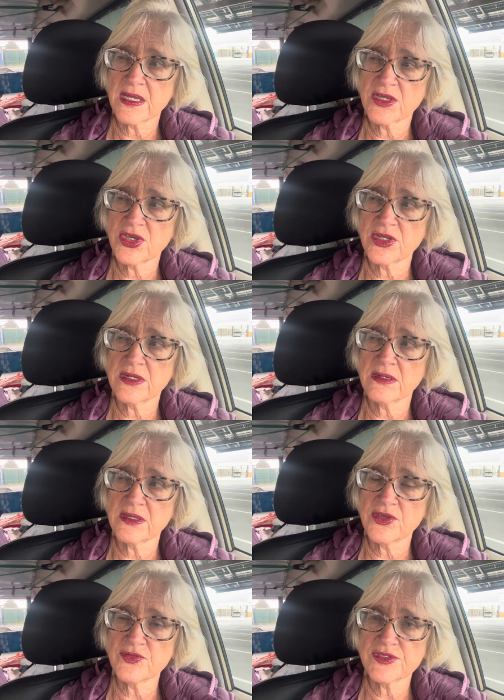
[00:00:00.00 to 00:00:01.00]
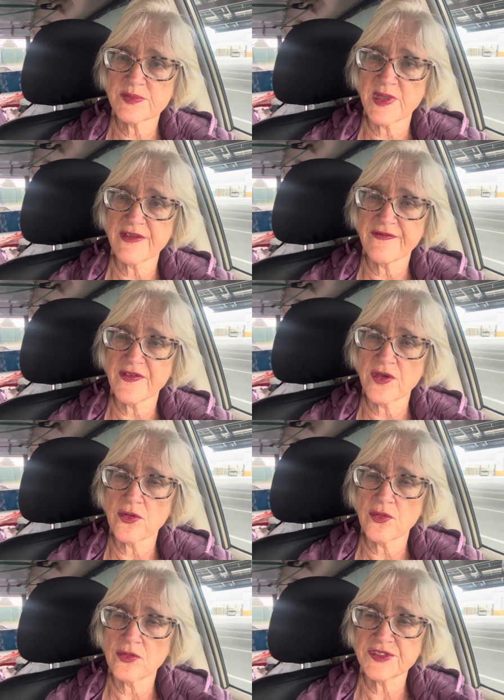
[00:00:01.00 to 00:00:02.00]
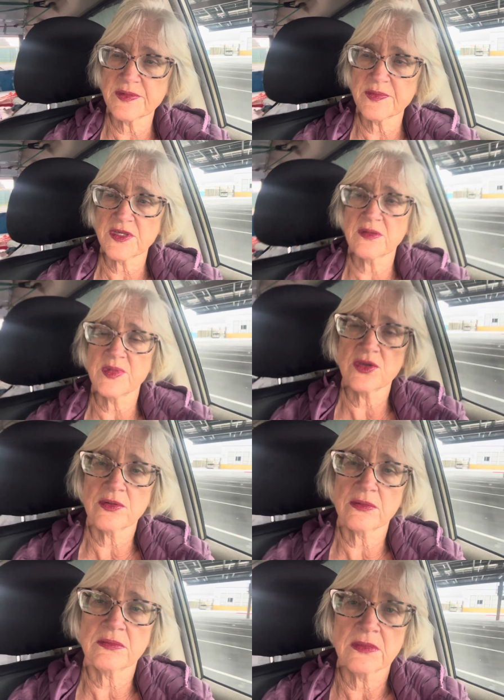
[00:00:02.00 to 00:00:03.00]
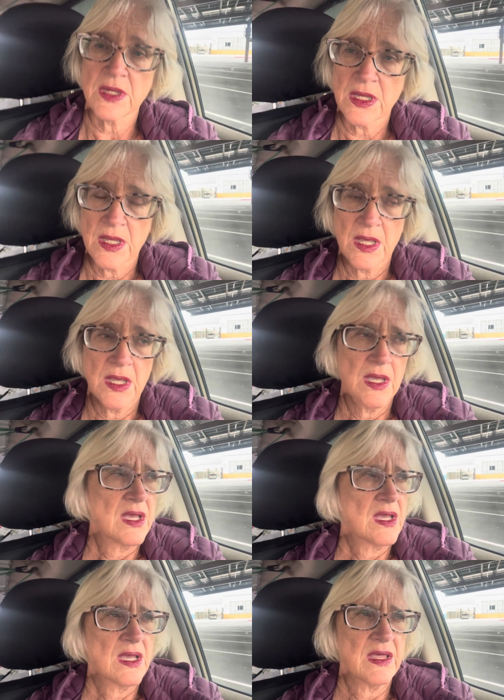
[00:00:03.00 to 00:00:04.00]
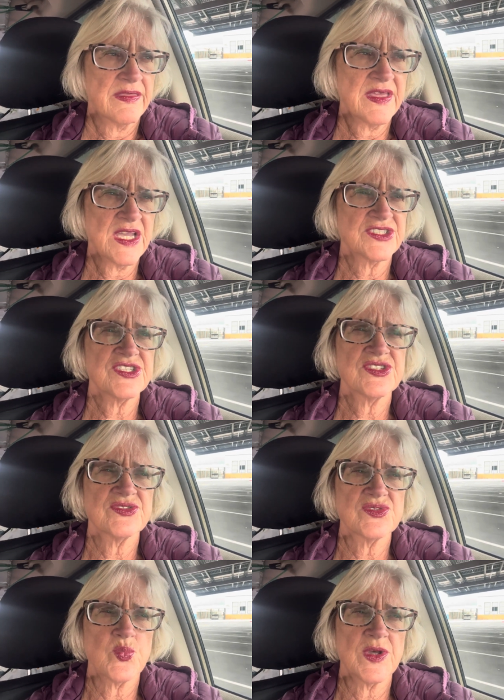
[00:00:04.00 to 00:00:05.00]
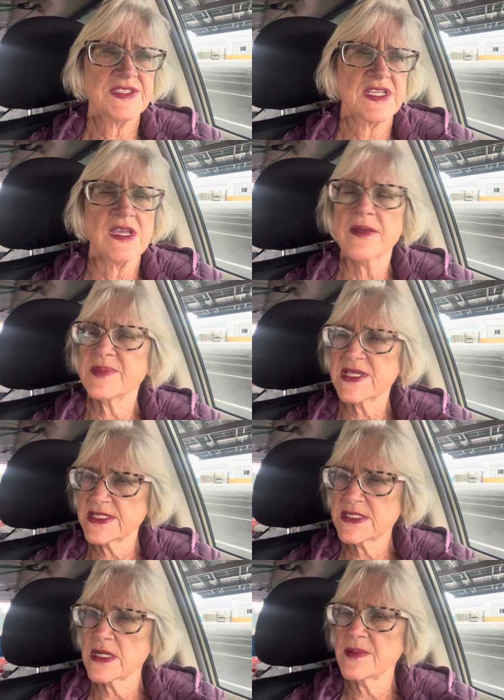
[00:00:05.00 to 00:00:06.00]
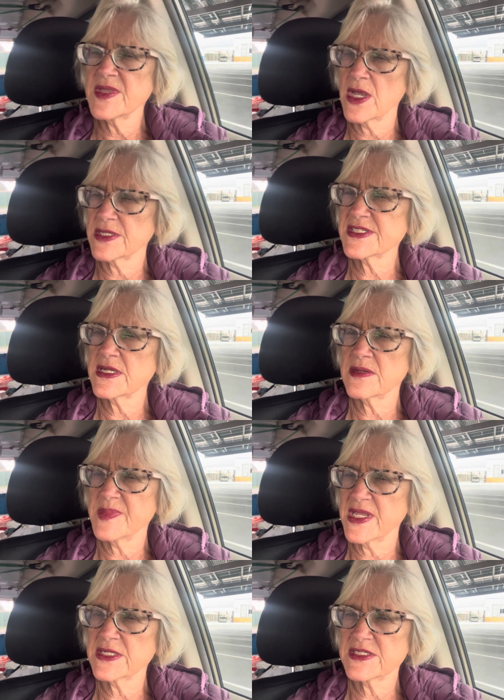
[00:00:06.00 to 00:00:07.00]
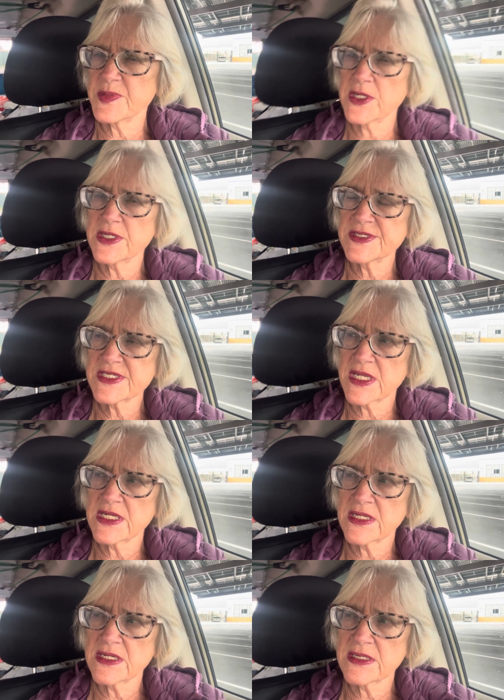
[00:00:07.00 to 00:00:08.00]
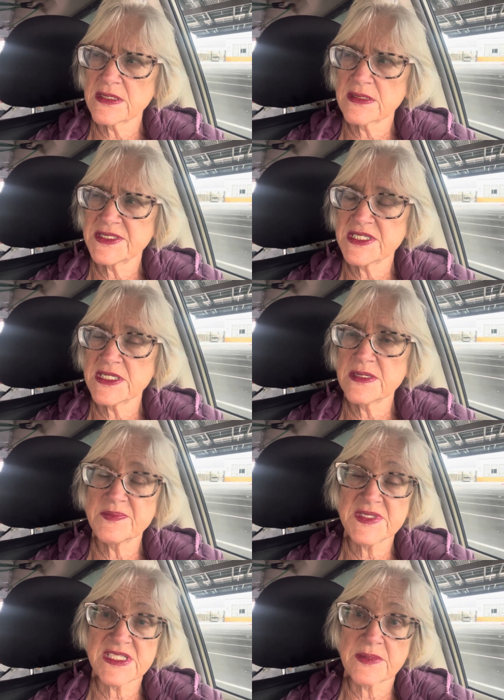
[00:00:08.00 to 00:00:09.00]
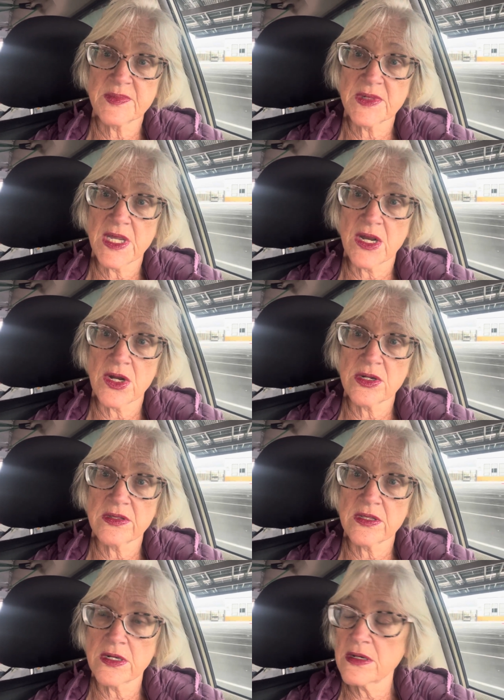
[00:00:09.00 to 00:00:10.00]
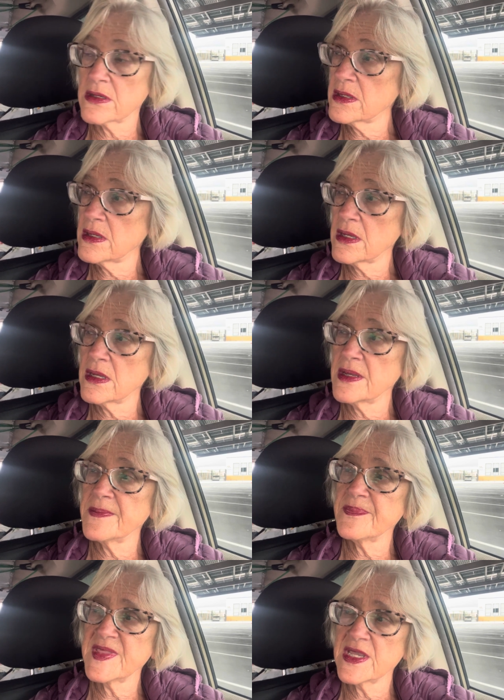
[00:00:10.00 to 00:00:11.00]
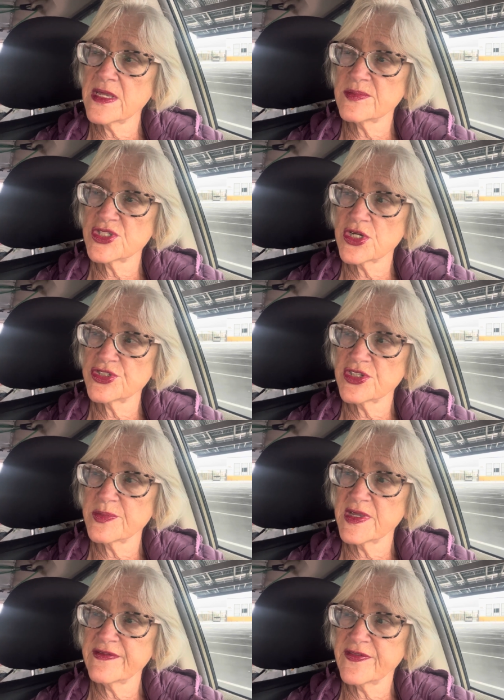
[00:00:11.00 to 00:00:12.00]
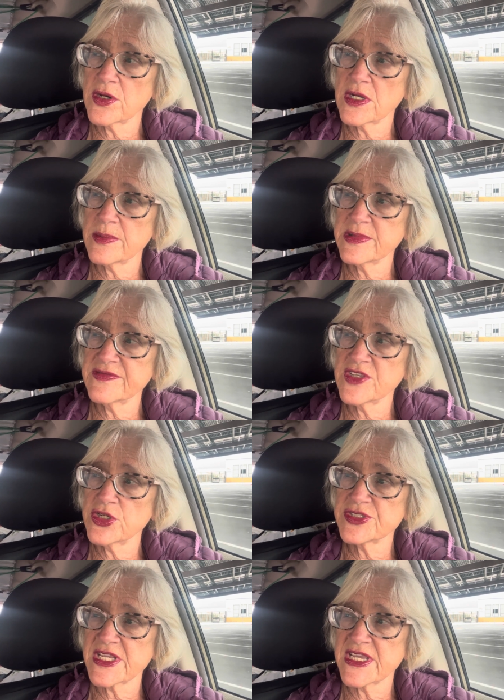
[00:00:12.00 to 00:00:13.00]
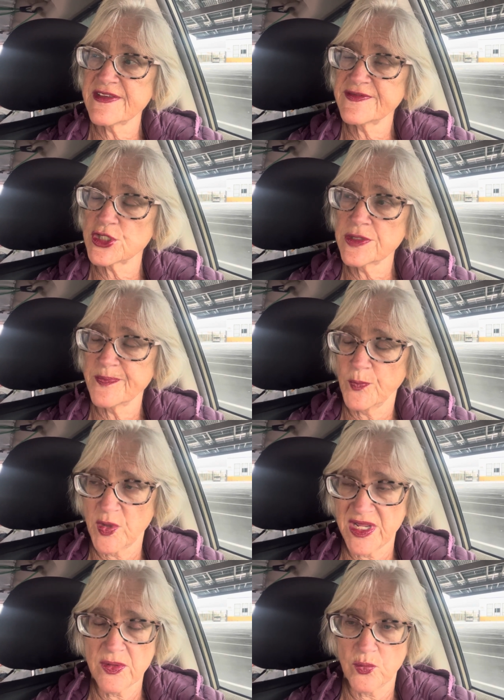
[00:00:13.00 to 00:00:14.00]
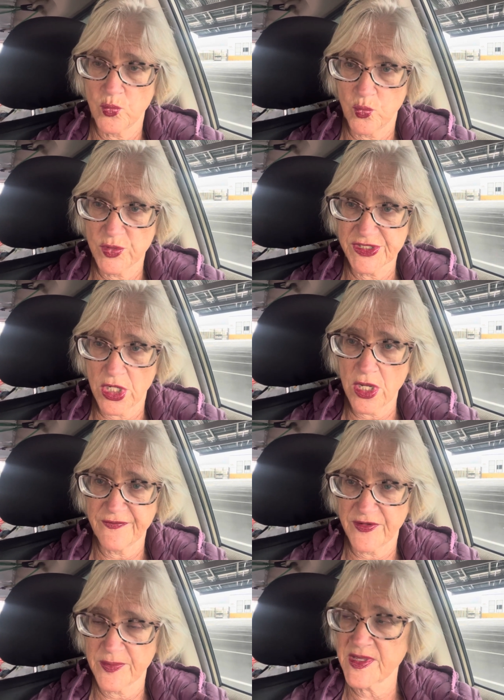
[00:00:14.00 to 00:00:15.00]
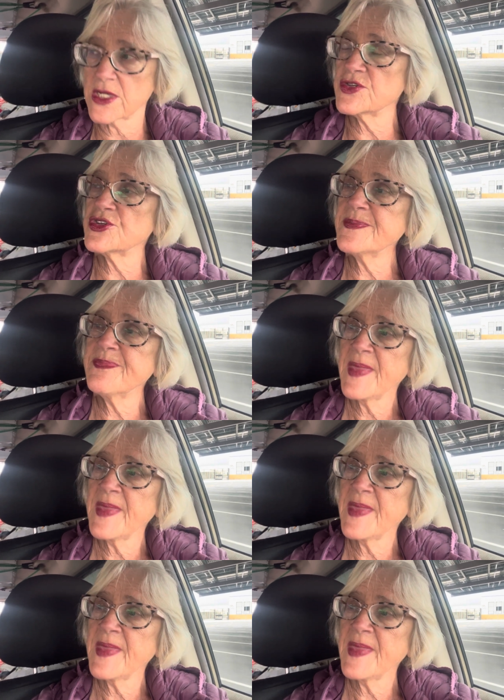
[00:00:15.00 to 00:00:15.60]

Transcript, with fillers: I couldn't use my phone, something about, I think I just used WhatsApp last time. Yeah, because I had a bad experience getting a Tim SIM card there. Um, they kept charging me for a couple of years after when I was gone from the country.